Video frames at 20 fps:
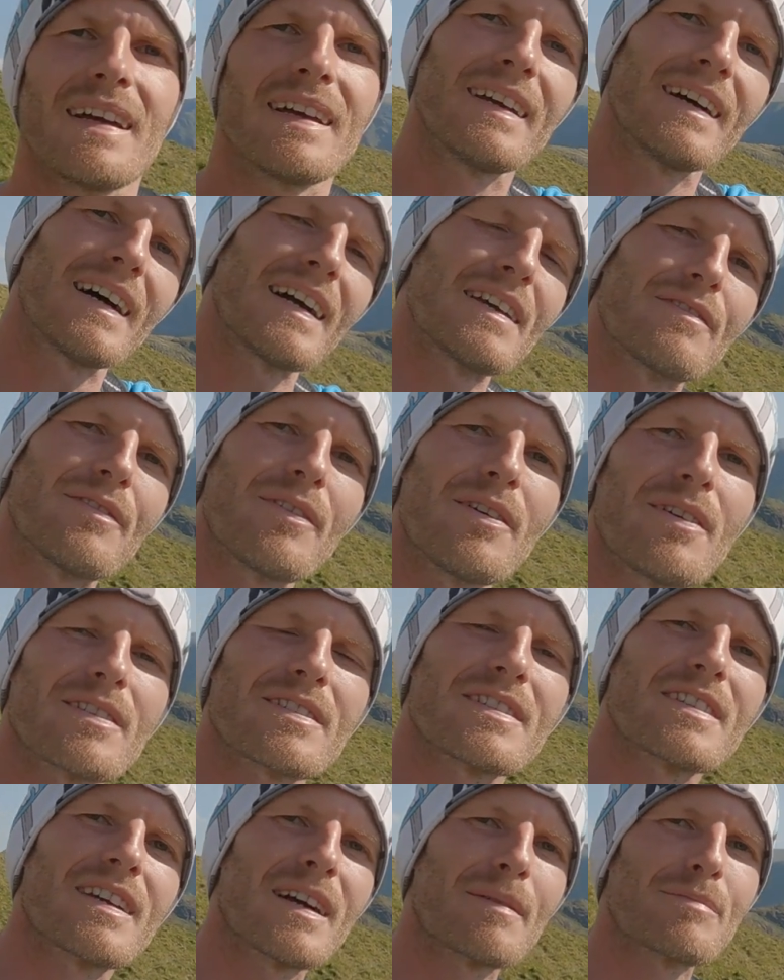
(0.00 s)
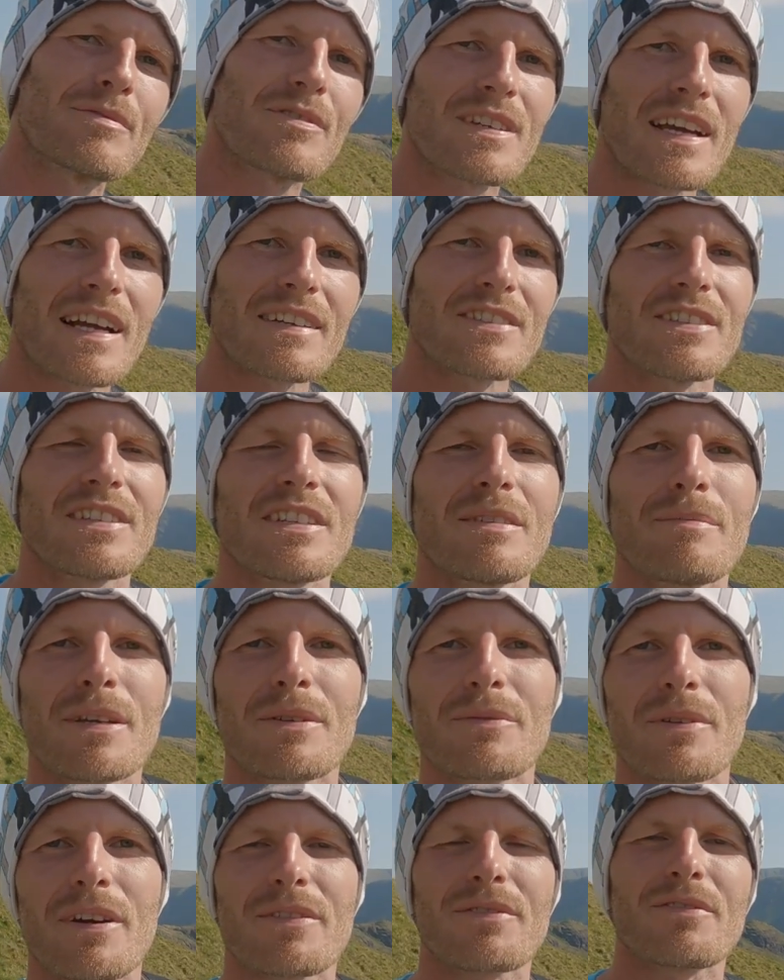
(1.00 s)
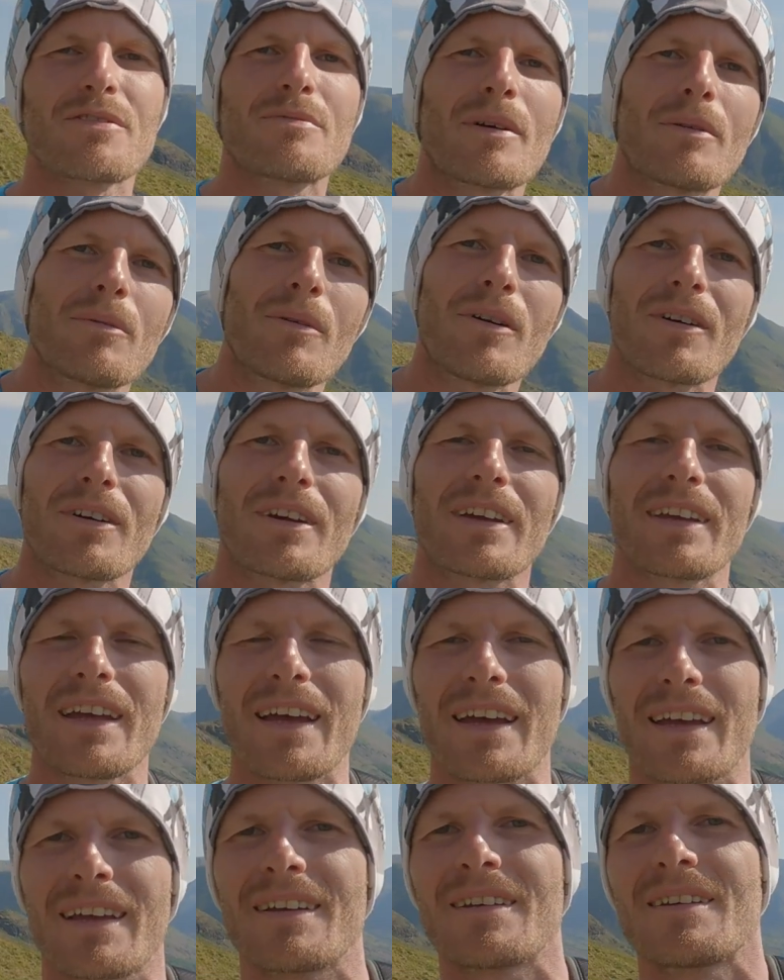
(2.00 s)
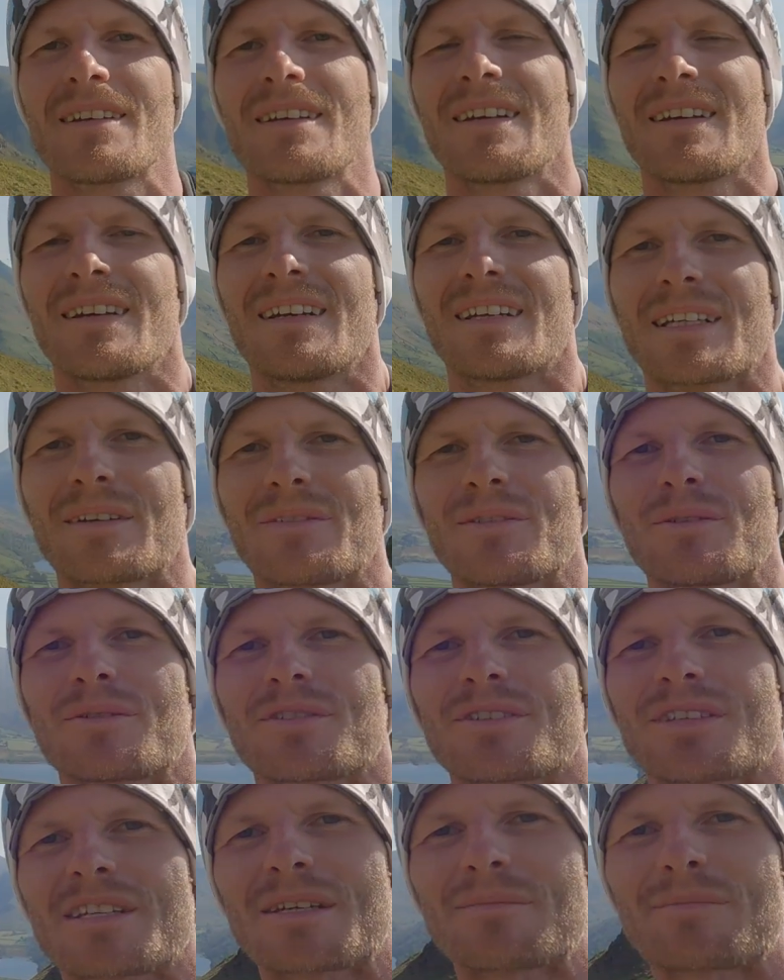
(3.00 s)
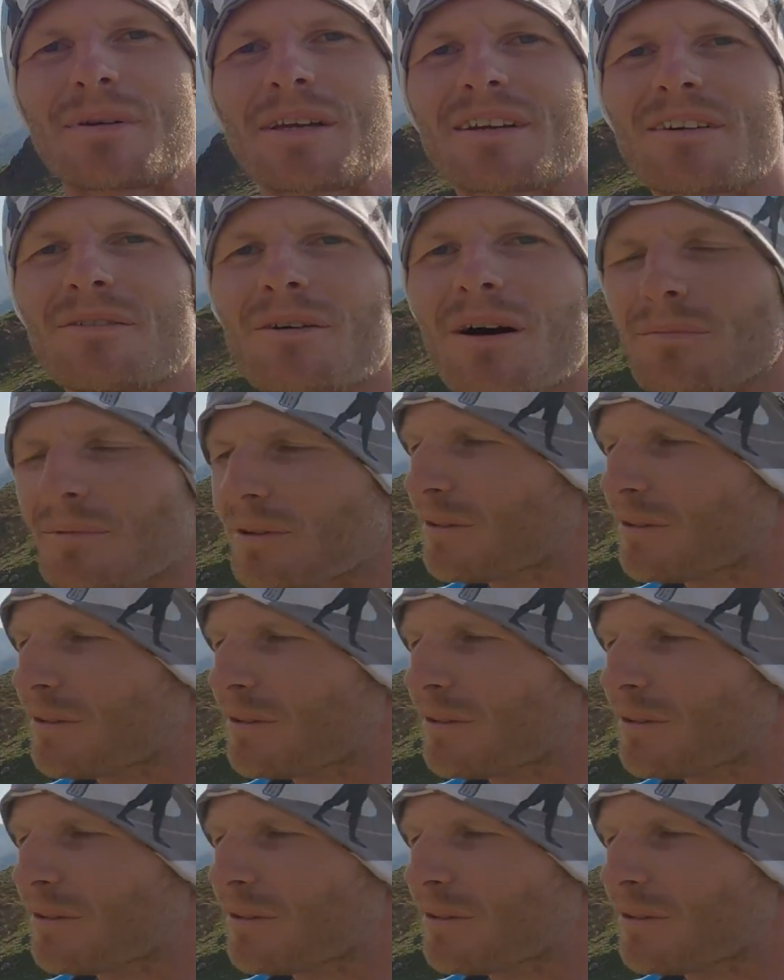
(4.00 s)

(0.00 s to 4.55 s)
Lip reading: Hi folks, I'm just catching you midway through my walk here, giving you a sneak peek of what I'm